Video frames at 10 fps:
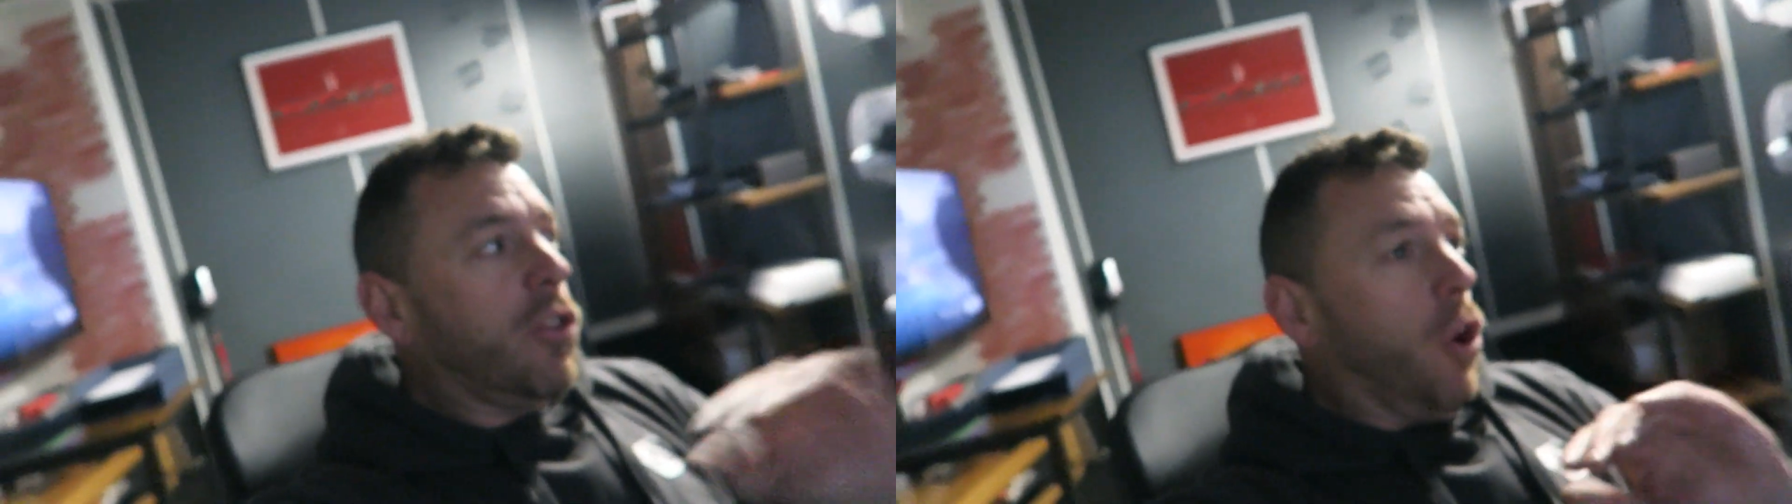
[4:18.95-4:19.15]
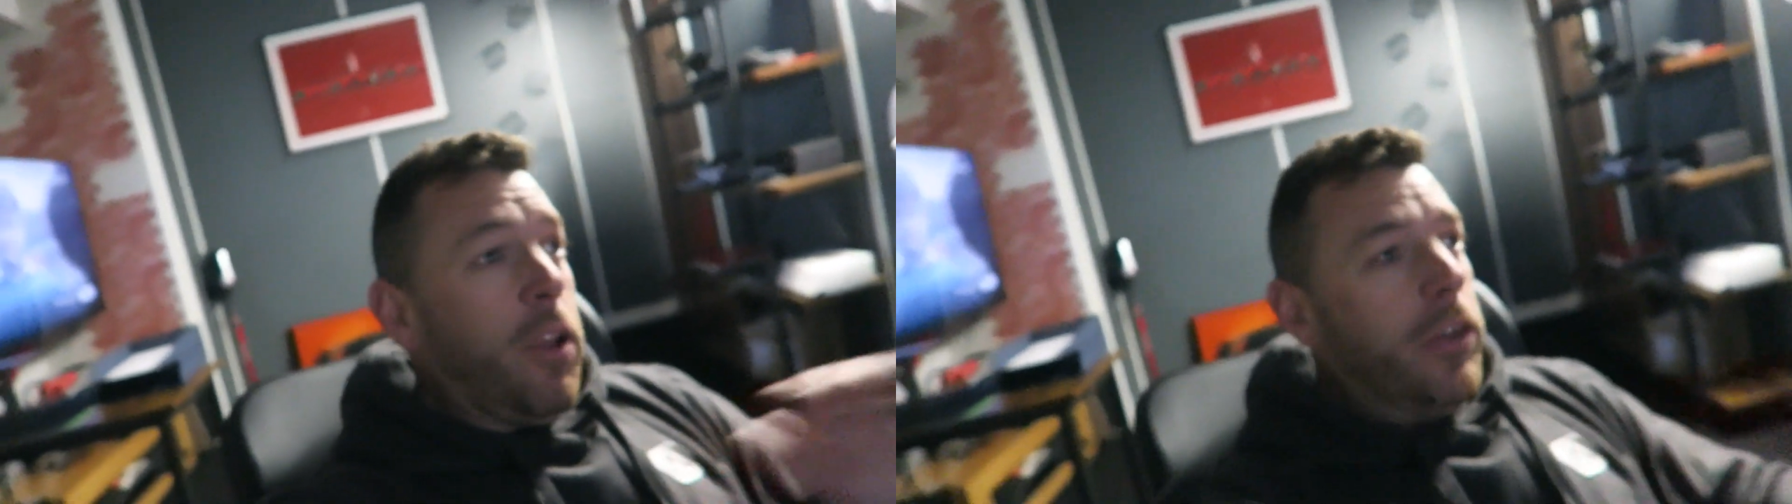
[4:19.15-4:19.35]

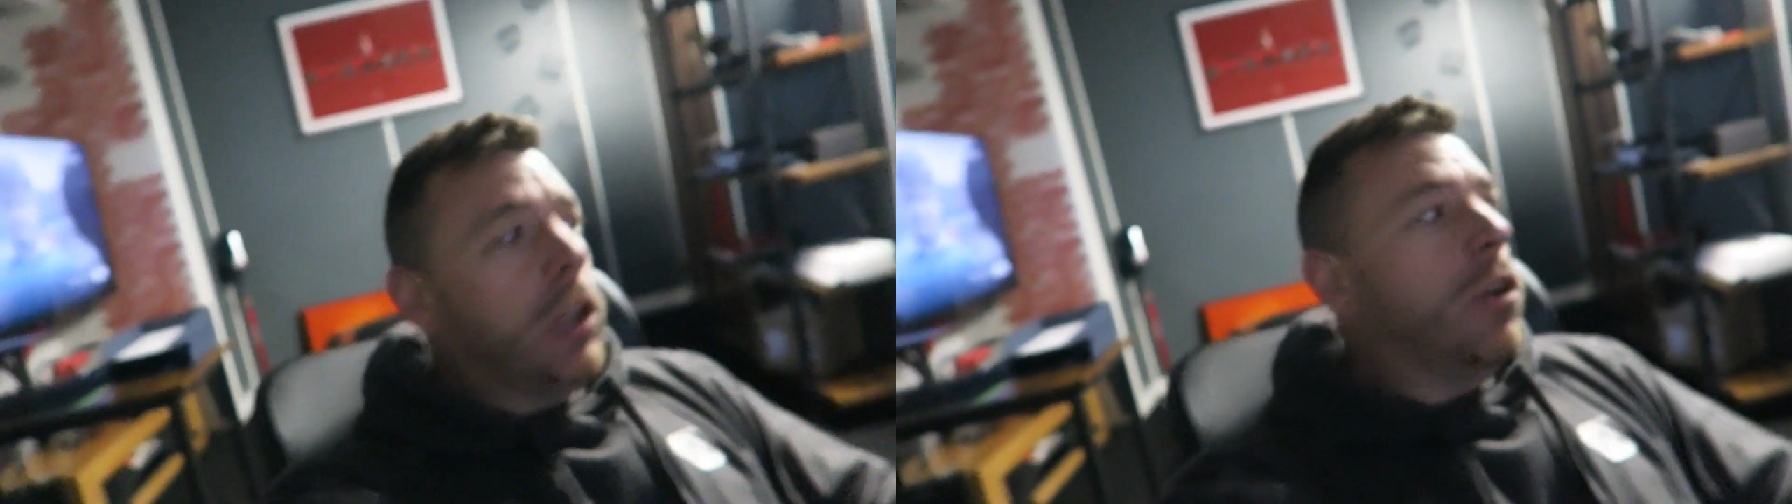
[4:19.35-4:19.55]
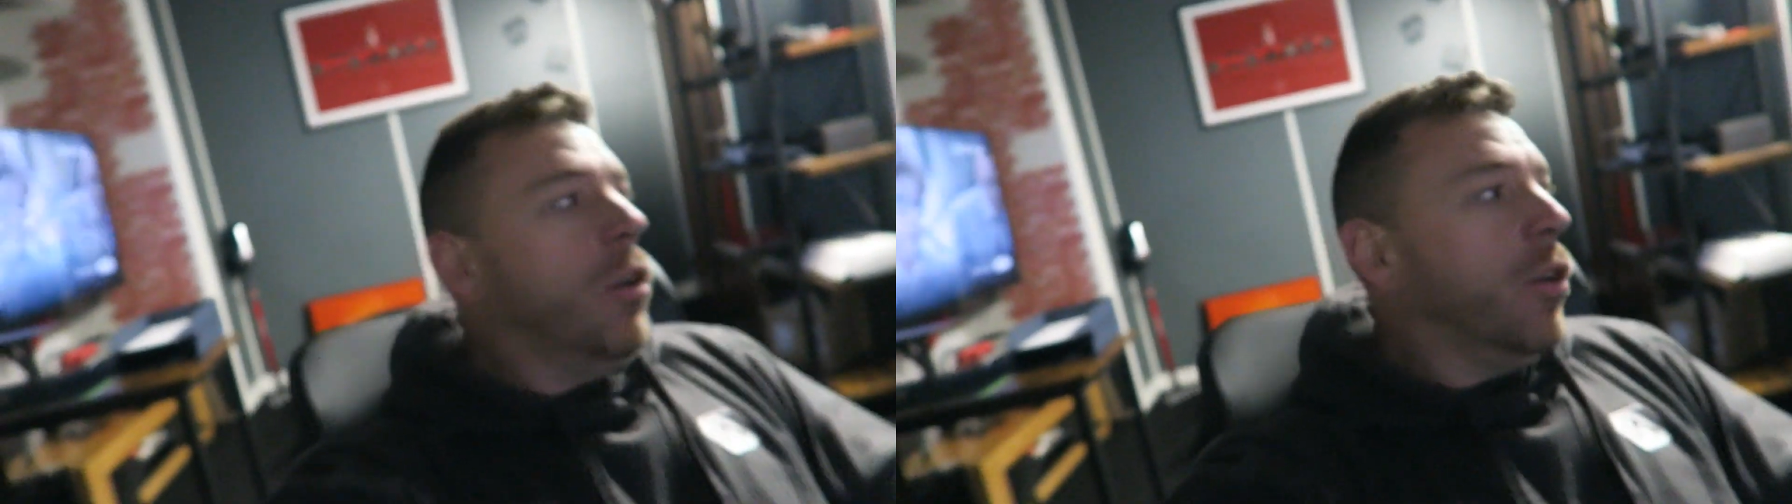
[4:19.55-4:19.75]
It's not
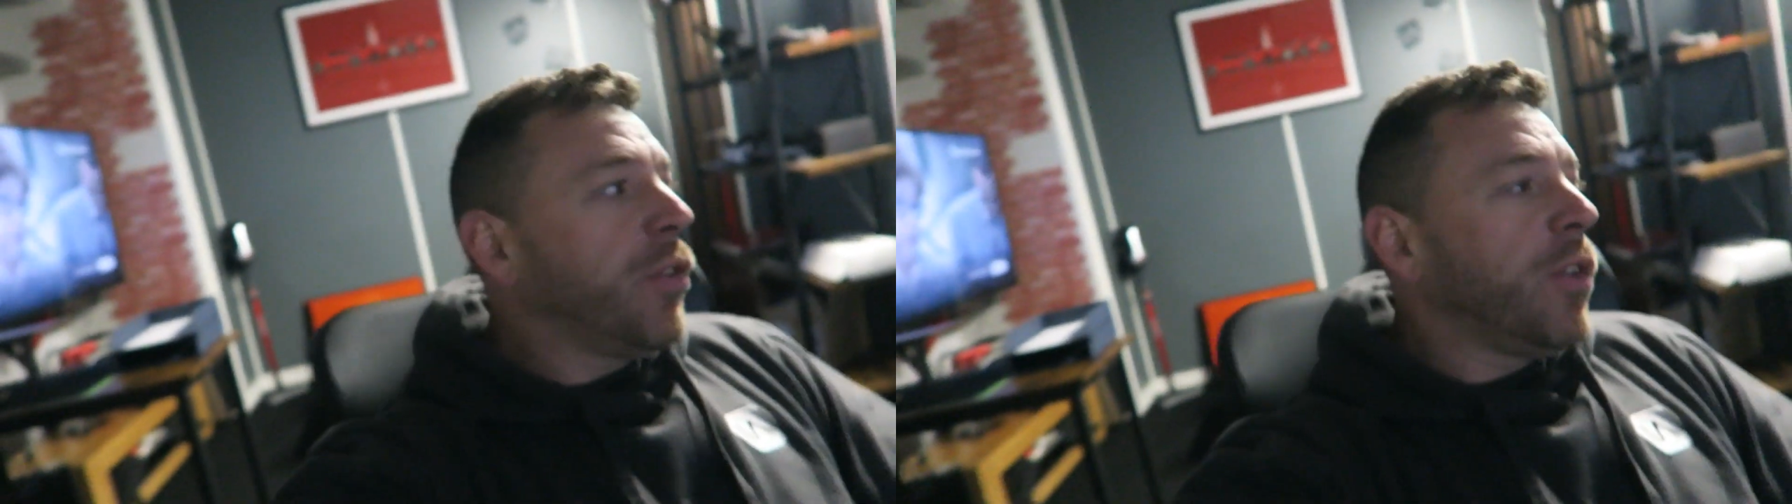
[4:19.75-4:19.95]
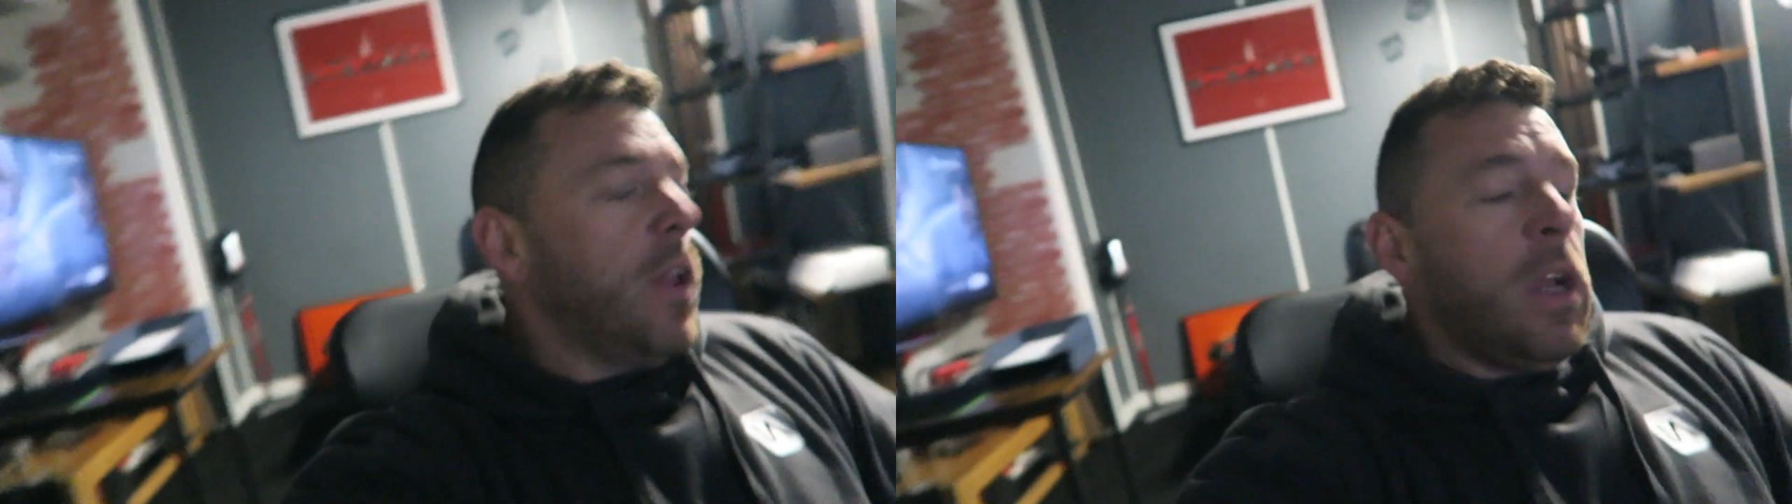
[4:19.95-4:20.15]
even
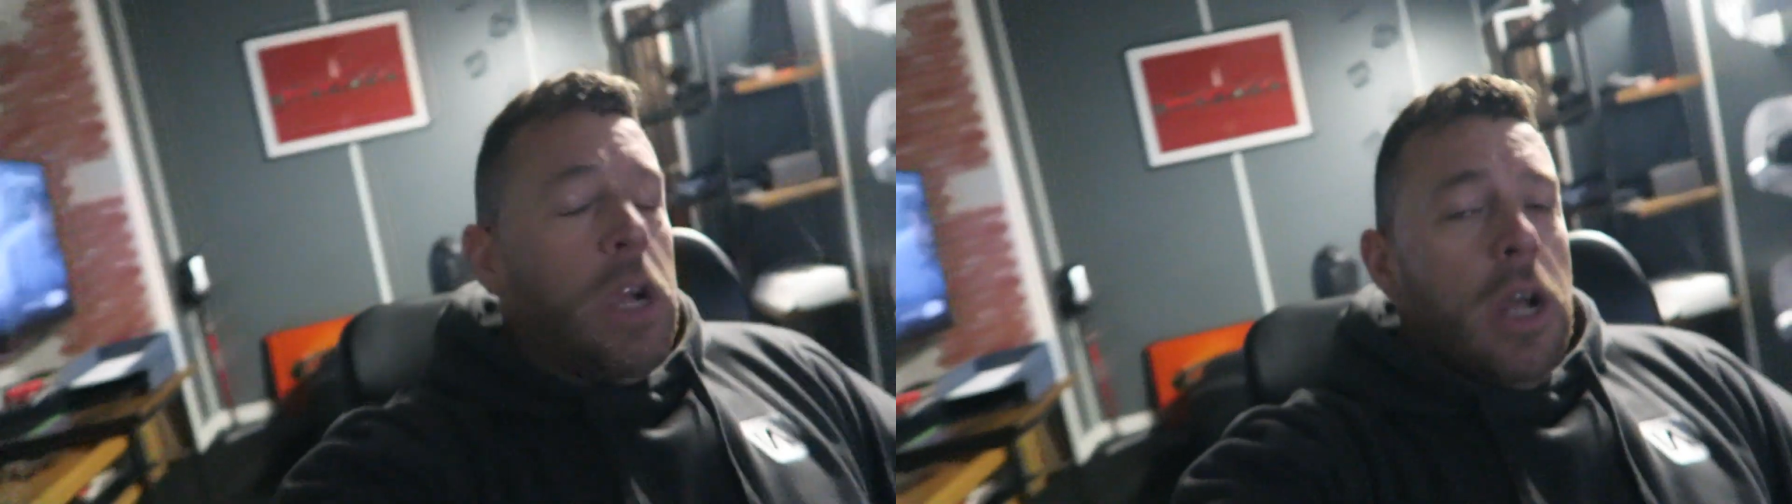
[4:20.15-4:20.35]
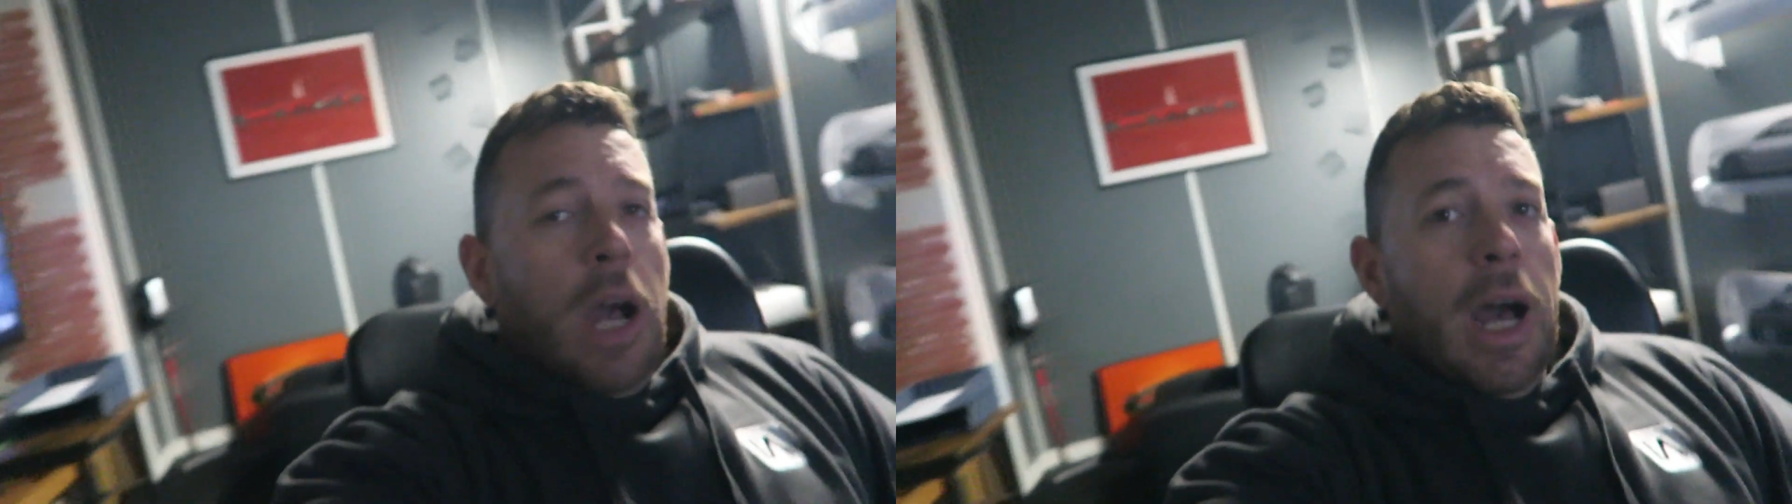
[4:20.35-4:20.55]
close.
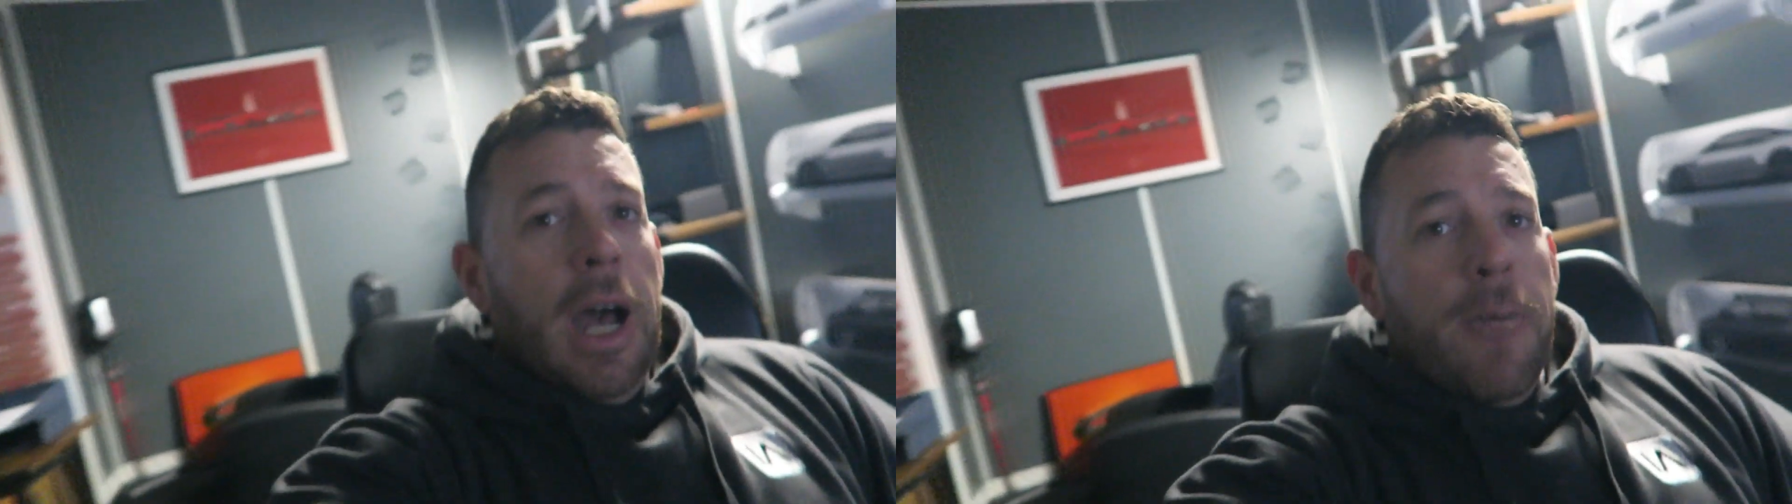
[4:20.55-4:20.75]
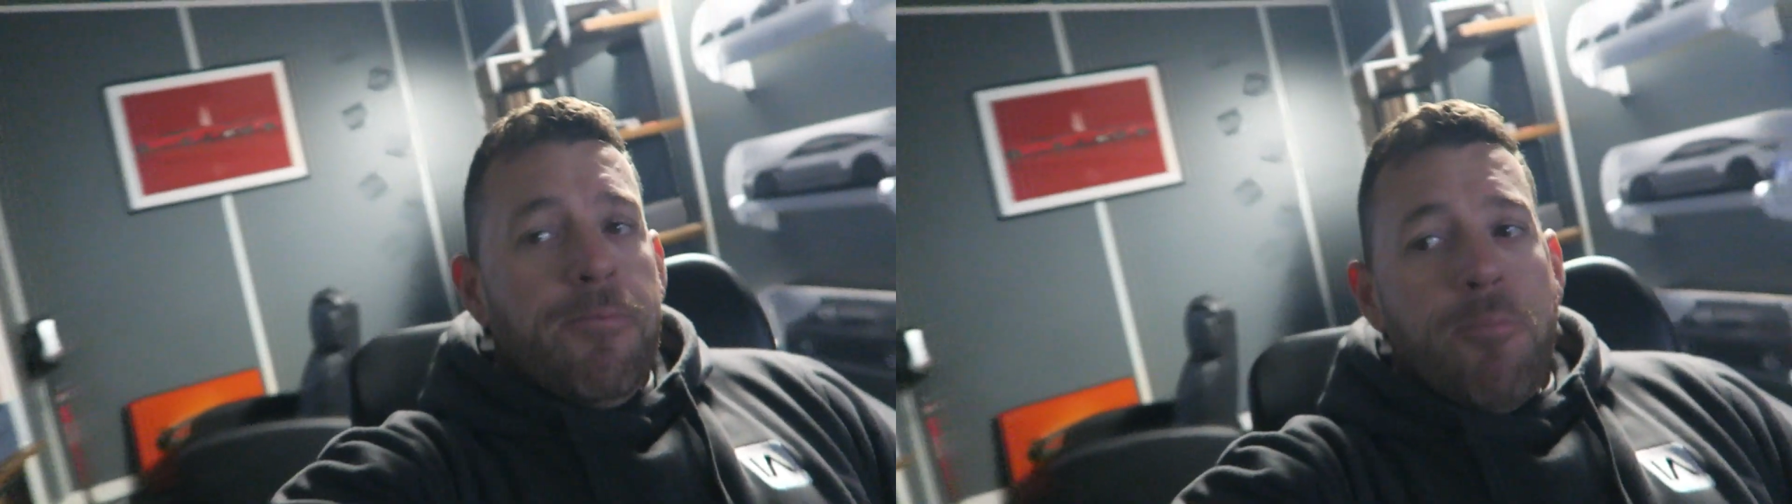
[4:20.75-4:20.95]

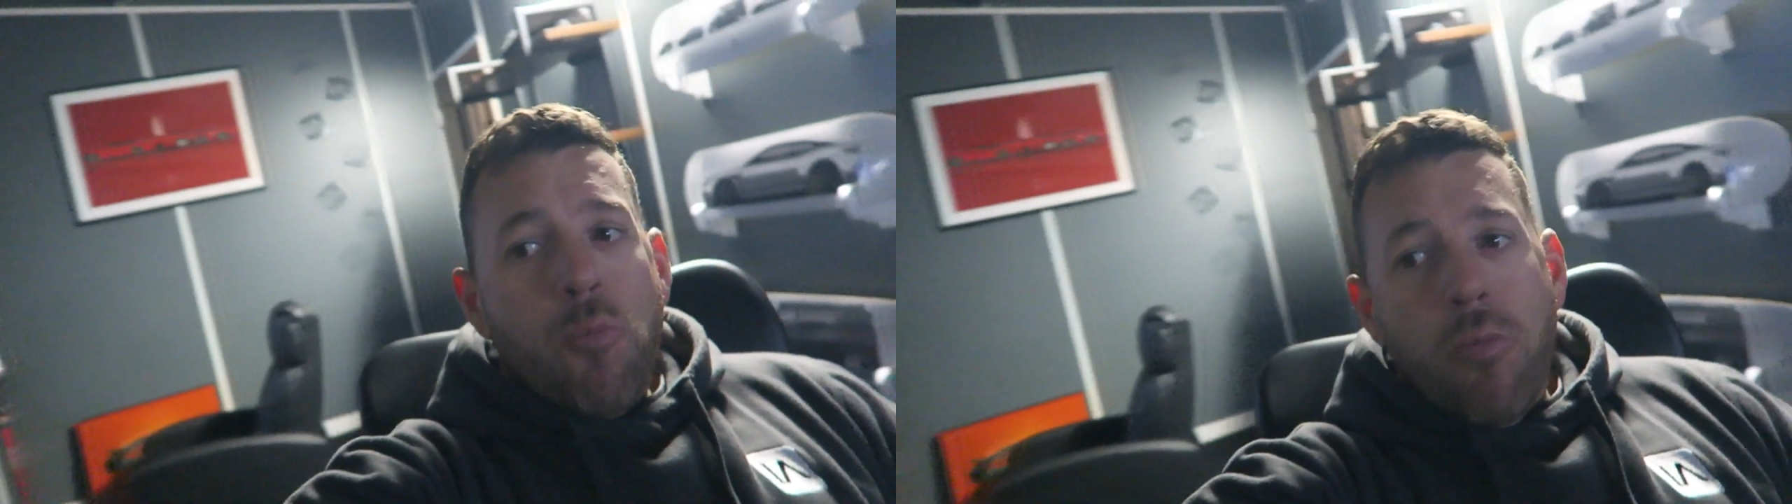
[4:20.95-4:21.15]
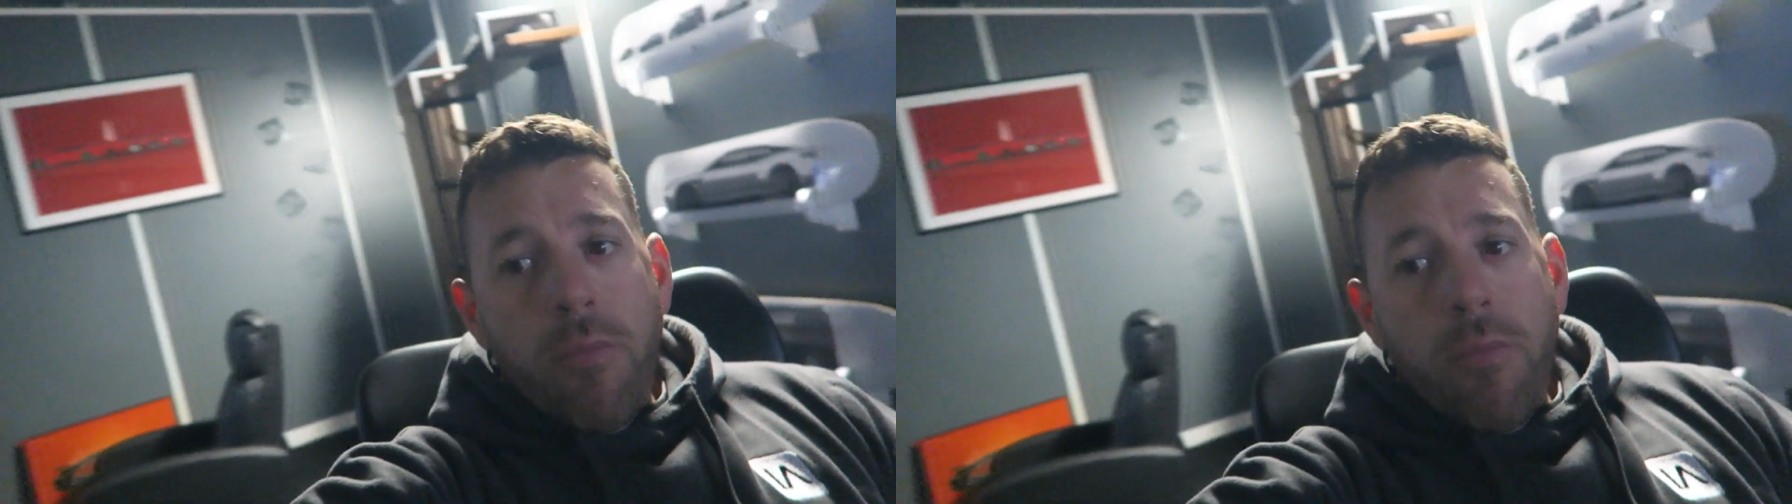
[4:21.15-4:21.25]
But